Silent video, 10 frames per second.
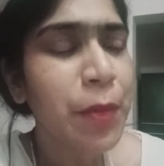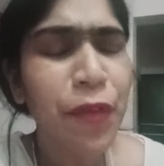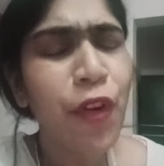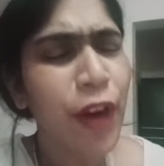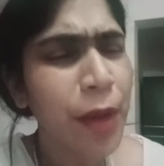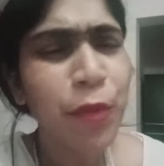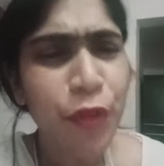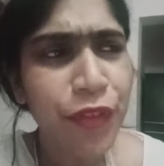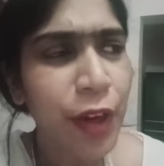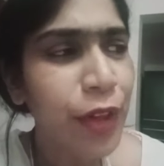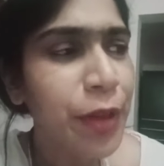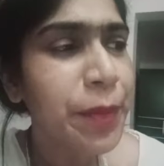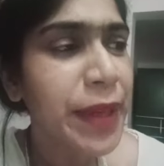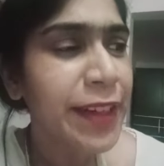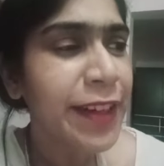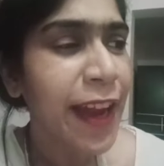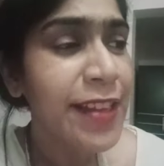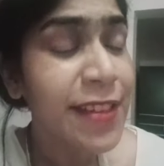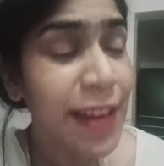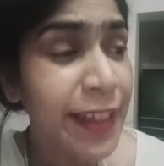before I moved out. But
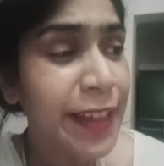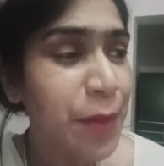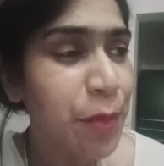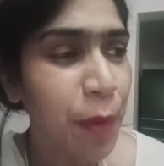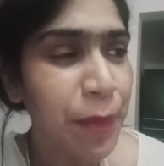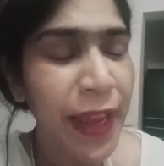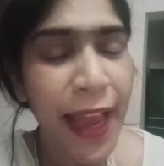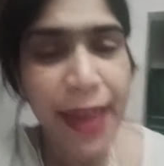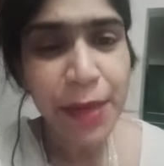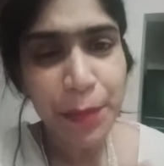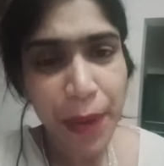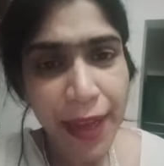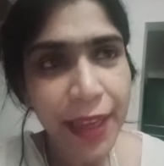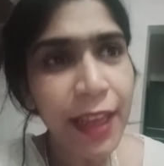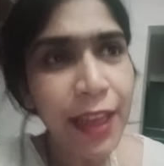I studied in Bombay, and my